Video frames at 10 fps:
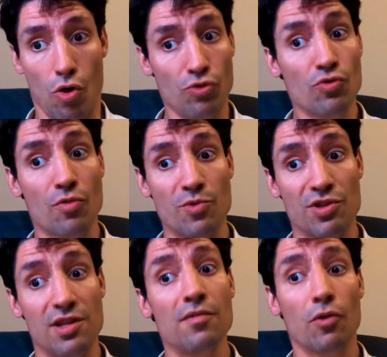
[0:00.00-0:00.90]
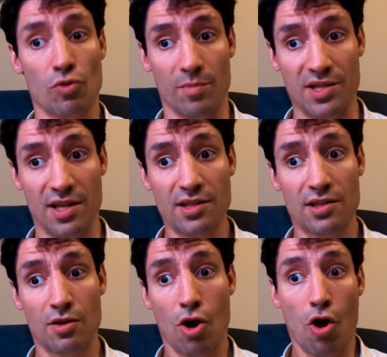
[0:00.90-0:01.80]
Odoo Community for your
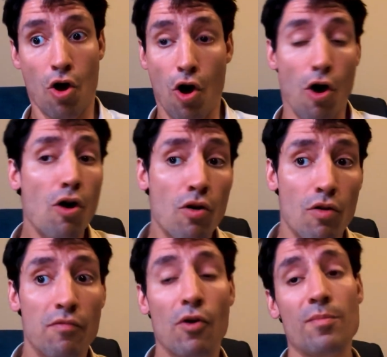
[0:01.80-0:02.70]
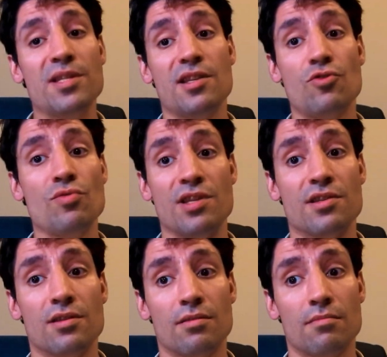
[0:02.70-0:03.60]
business or for a business
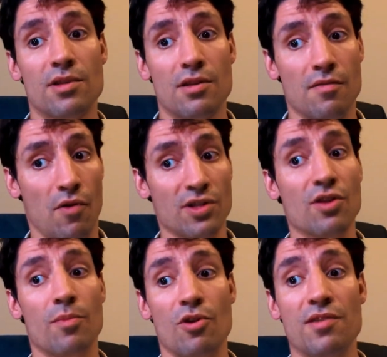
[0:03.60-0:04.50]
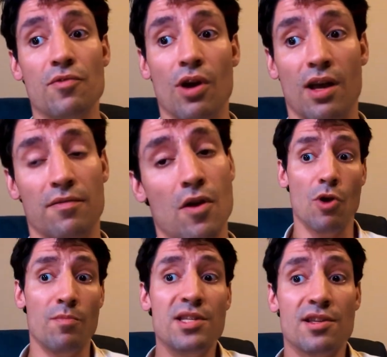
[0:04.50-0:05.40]
unit. For example, if you have
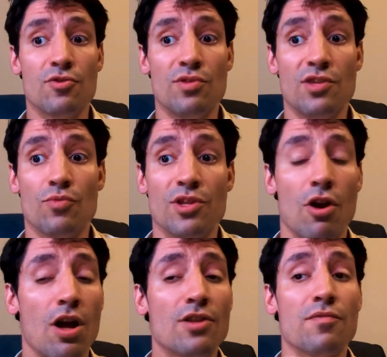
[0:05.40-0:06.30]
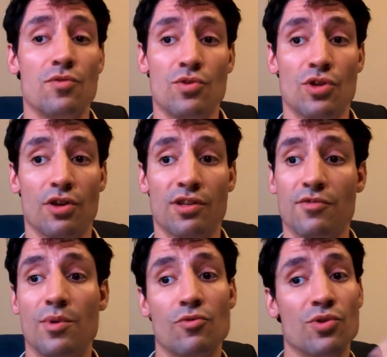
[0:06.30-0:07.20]
a business unit with a lot of users that
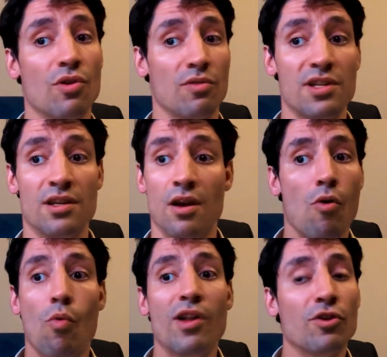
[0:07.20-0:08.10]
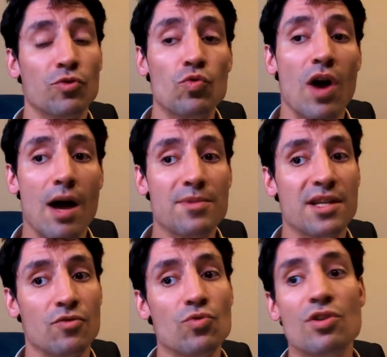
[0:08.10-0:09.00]
will use only one or two apps
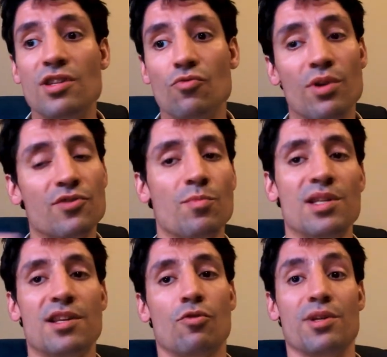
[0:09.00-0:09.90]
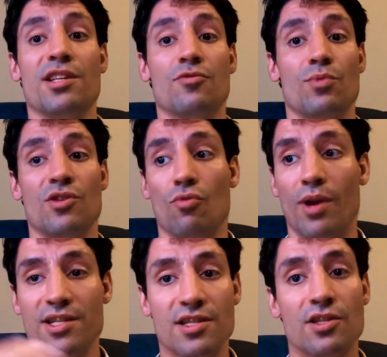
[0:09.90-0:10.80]
and doesn't need really to be integrated with the
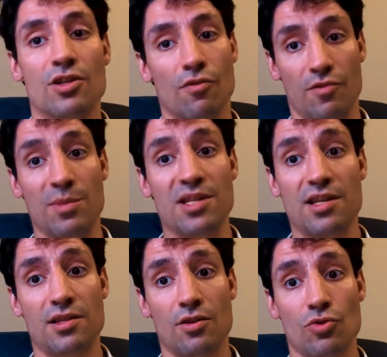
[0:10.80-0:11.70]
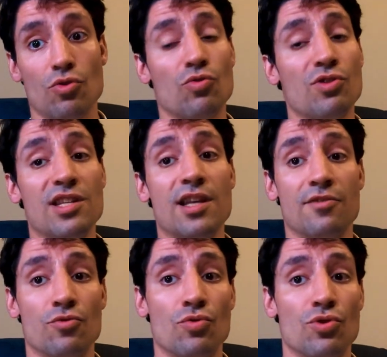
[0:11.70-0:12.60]
rest of the business, you could decide
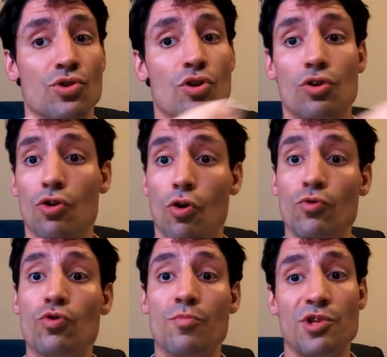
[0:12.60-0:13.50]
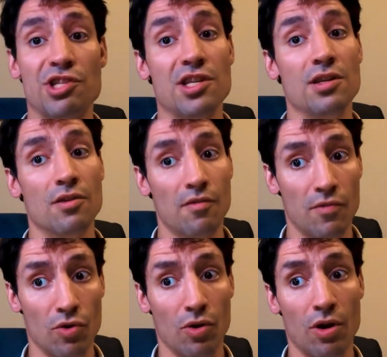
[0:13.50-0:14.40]
to use Odoo Community
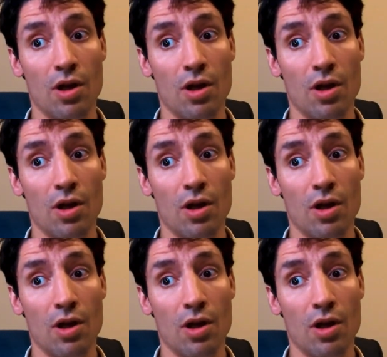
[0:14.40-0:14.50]
for